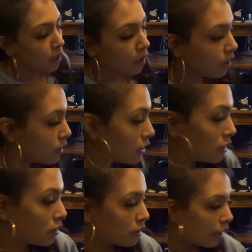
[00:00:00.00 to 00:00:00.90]
on
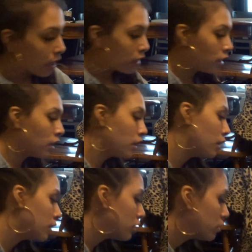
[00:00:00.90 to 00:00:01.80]
each side.
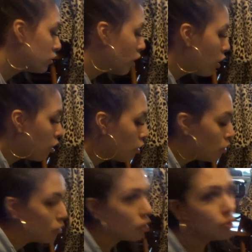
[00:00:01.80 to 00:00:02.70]
So
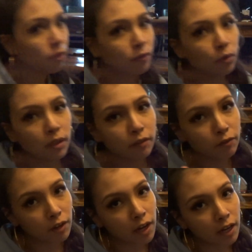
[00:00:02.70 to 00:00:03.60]
to avoid
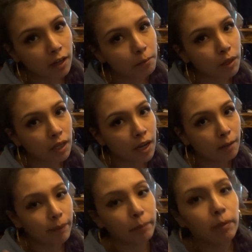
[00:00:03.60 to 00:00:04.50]
fraying, I'm gonna
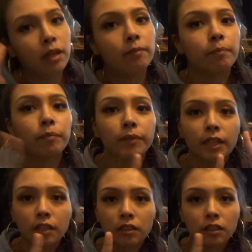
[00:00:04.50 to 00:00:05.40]
hem them.
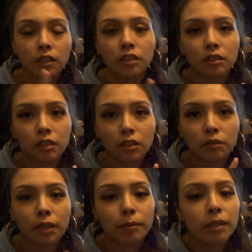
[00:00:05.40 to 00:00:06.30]
You'll see
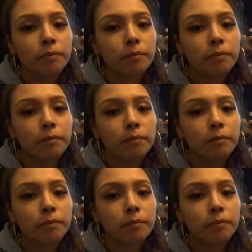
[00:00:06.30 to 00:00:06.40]
what I mean.